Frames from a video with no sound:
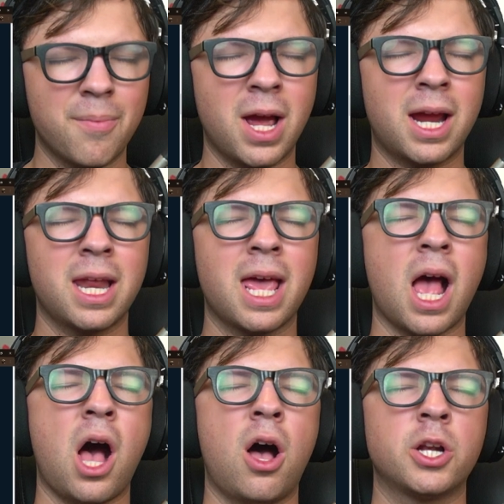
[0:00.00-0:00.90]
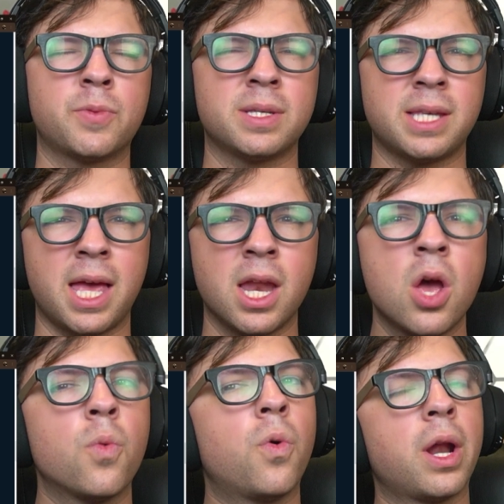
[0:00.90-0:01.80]
I'm not gonna get 100%
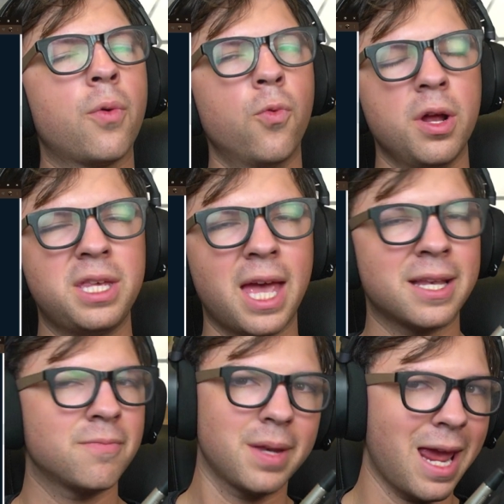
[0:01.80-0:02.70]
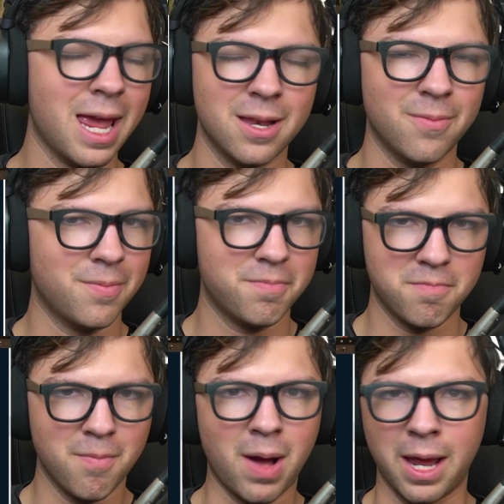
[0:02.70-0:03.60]
what I would get in
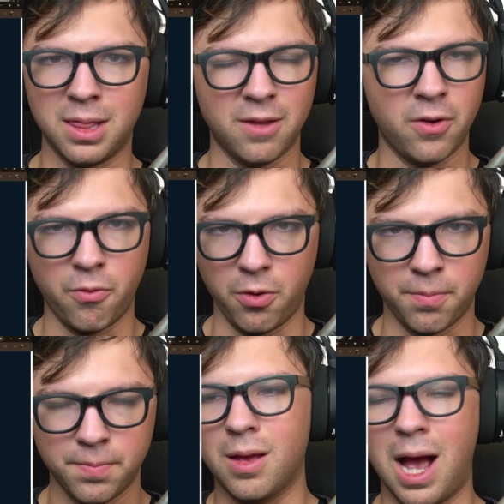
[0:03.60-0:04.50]
my living room.